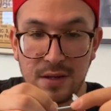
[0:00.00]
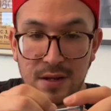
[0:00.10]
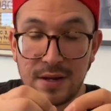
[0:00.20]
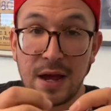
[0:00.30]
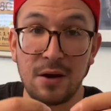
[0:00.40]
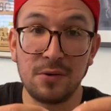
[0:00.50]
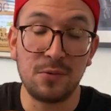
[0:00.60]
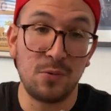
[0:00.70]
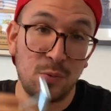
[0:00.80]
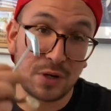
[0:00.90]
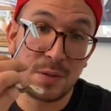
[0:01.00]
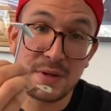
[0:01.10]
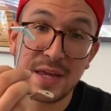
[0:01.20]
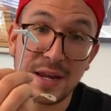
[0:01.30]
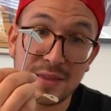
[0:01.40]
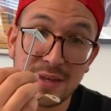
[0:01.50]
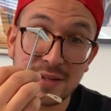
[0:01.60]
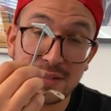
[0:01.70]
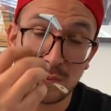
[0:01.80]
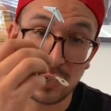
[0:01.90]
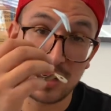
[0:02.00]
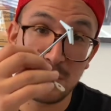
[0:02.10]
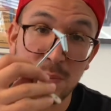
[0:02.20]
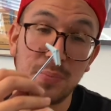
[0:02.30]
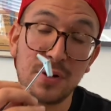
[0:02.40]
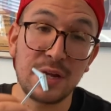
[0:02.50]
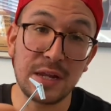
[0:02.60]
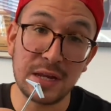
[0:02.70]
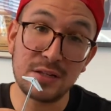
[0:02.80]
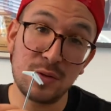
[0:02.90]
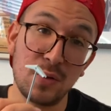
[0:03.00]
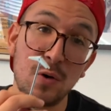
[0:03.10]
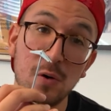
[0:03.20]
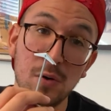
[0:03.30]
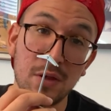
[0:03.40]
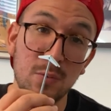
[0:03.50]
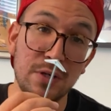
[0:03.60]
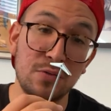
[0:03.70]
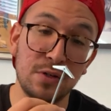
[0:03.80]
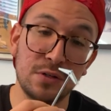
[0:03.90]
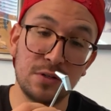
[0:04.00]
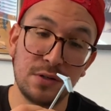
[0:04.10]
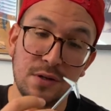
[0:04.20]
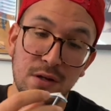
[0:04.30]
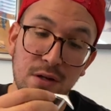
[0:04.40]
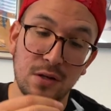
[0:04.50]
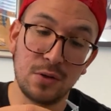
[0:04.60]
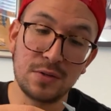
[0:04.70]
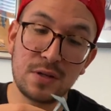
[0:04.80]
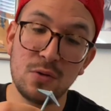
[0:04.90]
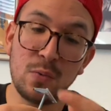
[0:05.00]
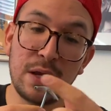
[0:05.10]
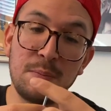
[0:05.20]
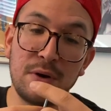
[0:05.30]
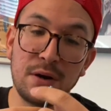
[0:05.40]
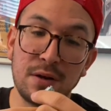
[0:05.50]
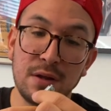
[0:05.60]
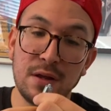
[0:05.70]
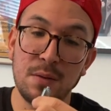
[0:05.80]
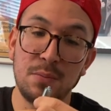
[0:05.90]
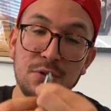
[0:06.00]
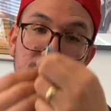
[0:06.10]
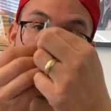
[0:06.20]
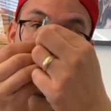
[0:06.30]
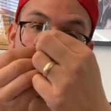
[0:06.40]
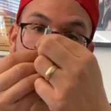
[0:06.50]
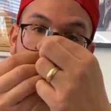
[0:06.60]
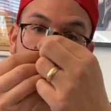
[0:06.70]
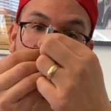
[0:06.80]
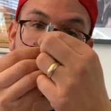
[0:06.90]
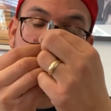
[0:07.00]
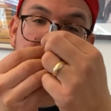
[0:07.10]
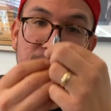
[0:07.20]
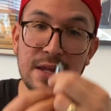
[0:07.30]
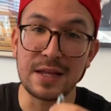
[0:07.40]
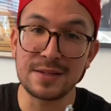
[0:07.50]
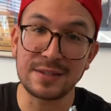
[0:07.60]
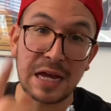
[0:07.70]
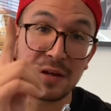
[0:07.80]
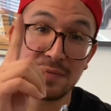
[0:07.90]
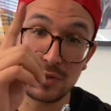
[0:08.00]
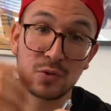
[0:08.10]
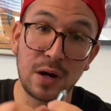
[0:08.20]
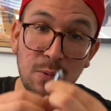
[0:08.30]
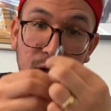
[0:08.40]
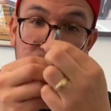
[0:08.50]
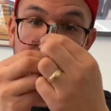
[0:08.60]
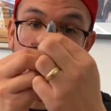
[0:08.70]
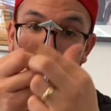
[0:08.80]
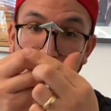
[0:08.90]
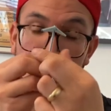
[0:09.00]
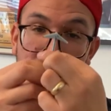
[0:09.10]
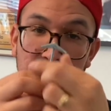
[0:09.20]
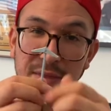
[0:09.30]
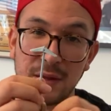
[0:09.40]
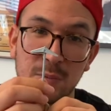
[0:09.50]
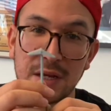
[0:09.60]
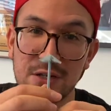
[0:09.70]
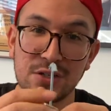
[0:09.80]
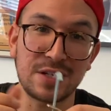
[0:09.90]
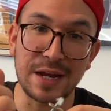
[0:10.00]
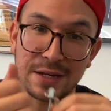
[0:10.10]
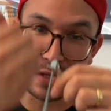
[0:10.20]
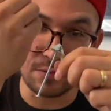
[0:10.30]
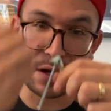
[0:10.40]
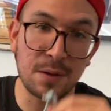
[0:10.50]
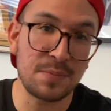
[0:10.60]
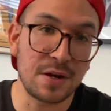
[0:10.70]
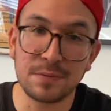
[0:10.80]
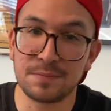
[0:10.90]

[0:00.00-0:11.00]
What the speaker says: Now we're going to be getting this, we're going to be putting it into the hole that we drilled, closing the wing part, pushing it through the hole, and then inside of the drywall it's going to open up and then we can just tighten it right up there.